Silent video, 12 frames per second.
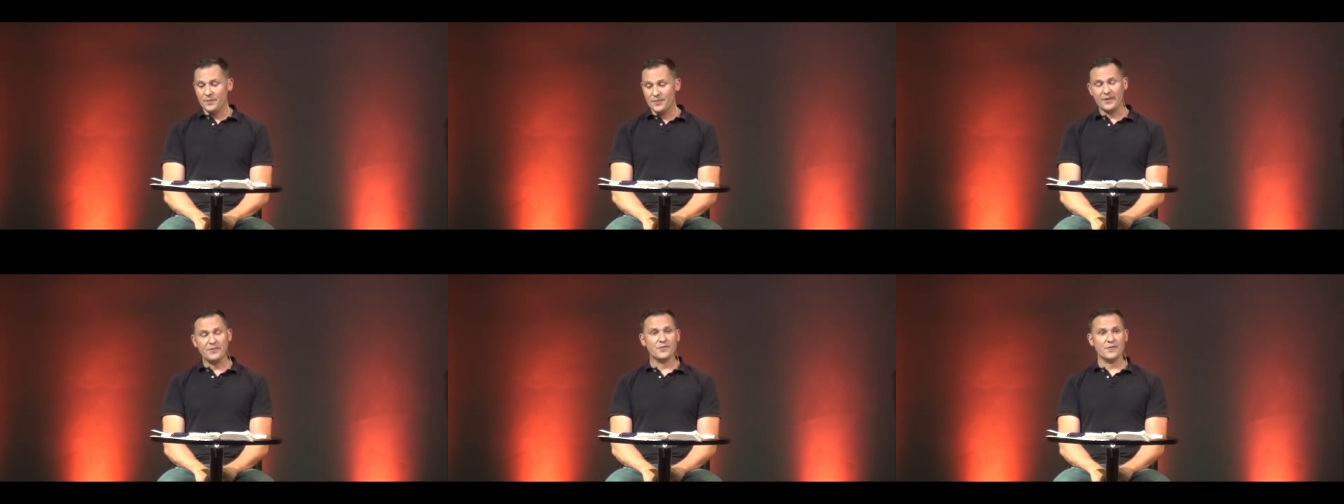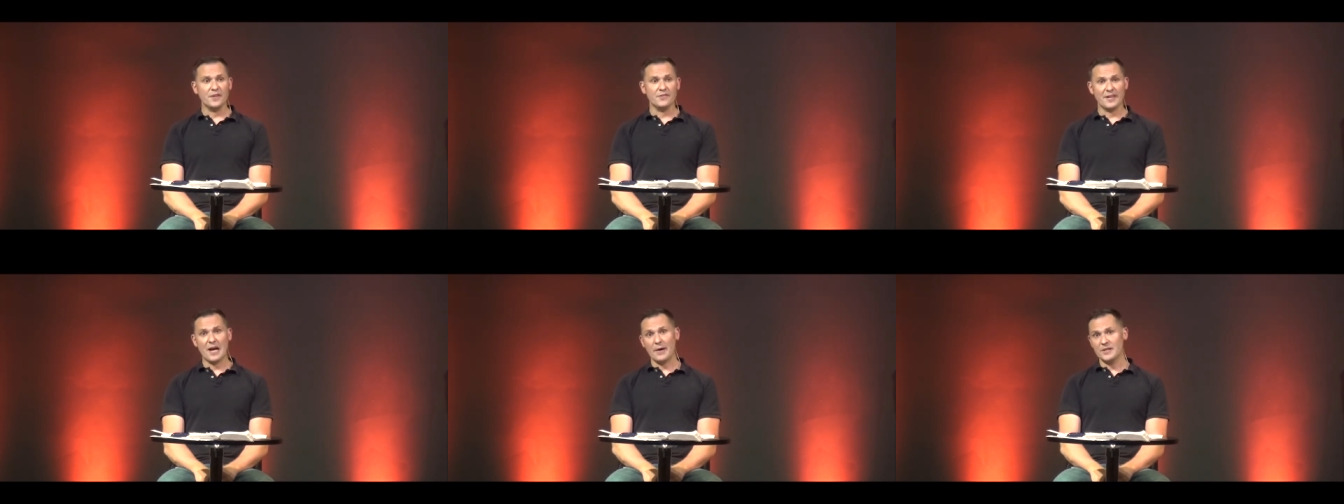This
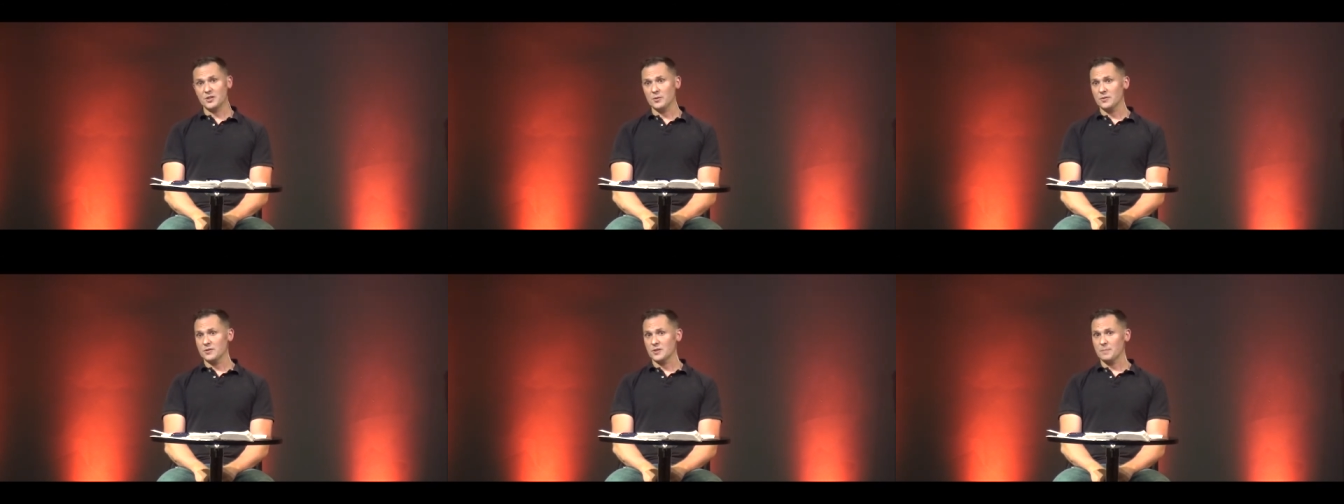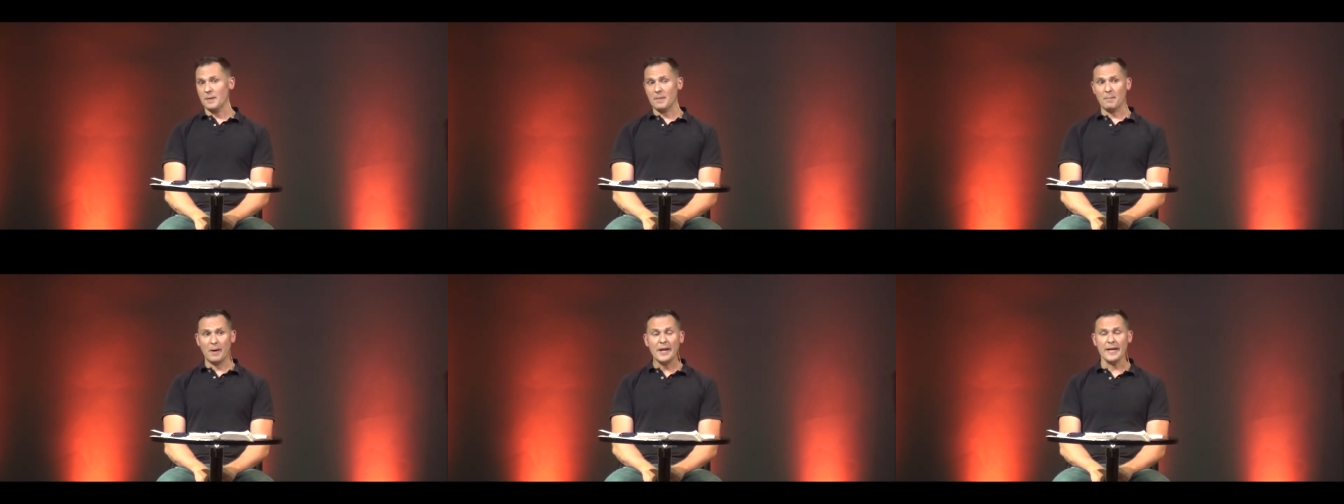is how I choose to spend
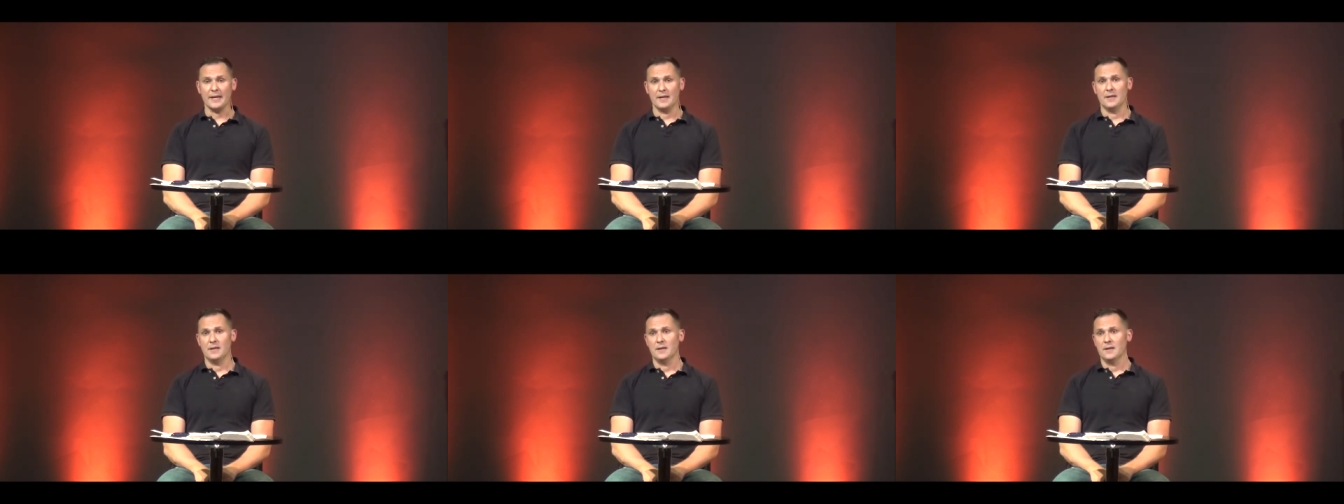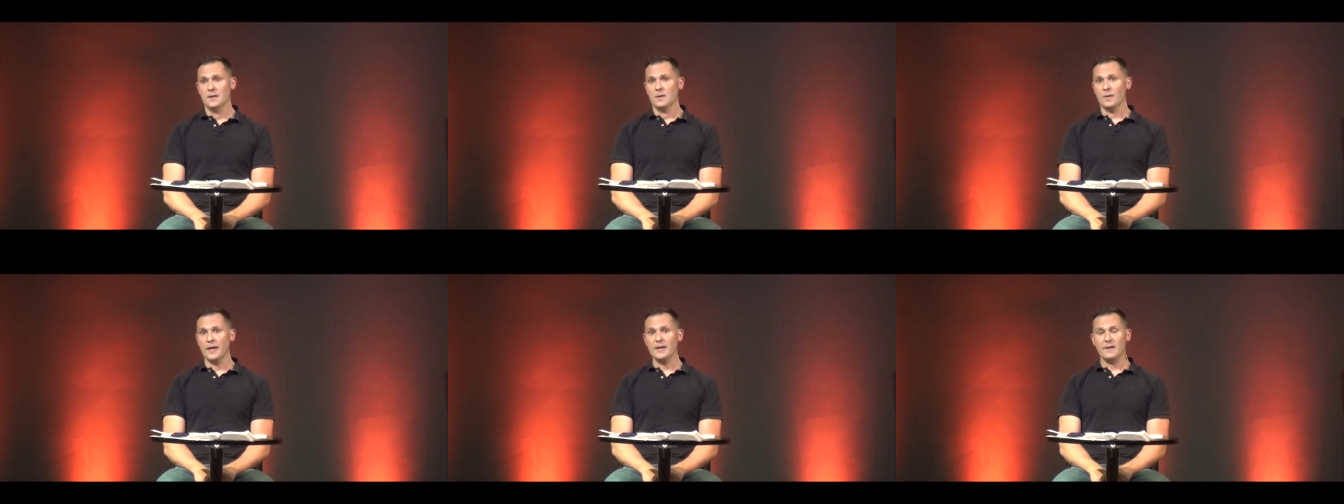my money,
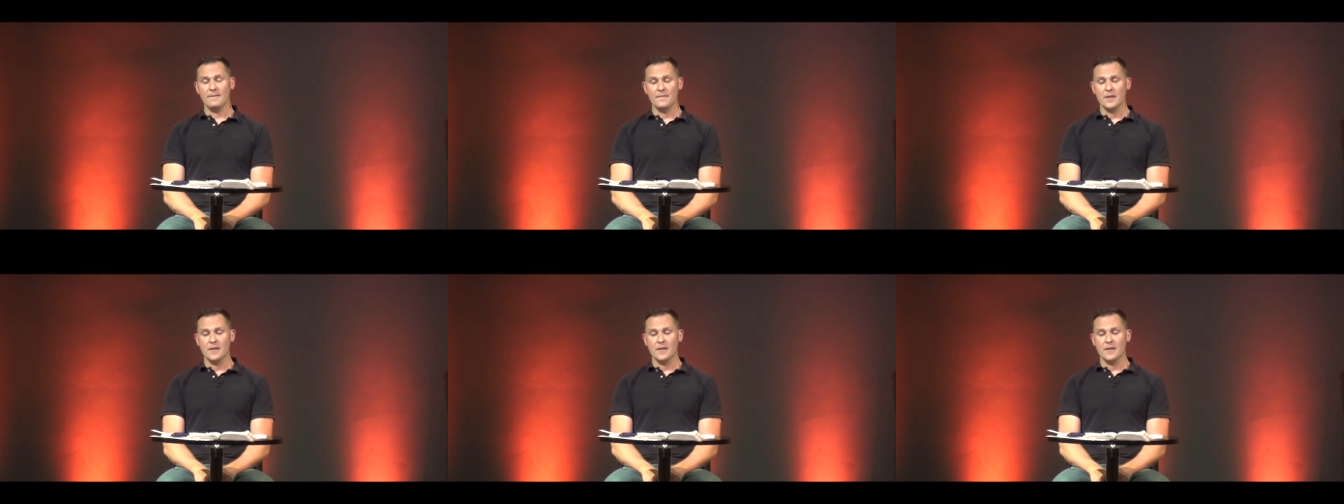right?